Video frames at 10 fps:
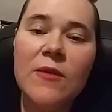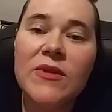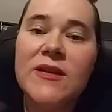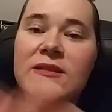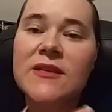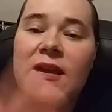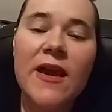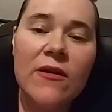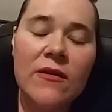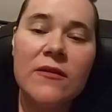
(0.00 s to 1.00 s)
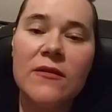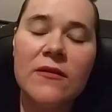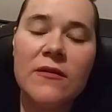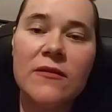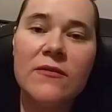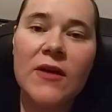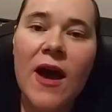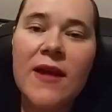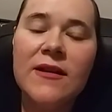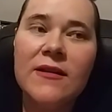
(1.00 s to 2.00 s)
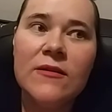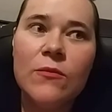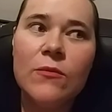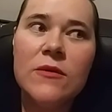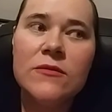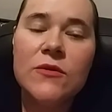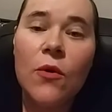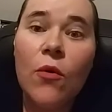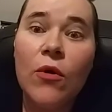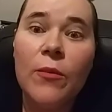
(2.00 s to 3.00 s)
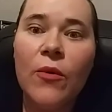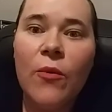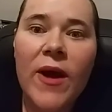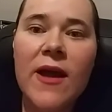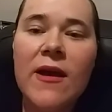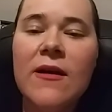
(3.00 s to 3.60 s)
Plays the character of God in the most horrible way.